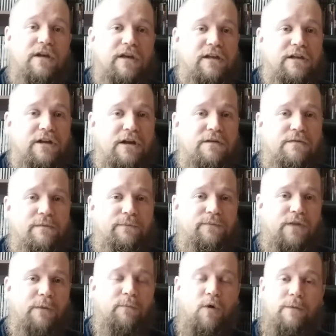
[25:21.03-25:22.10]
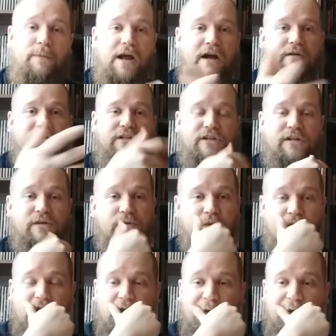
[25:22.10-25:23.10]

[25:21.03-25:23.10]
You know, more power to you.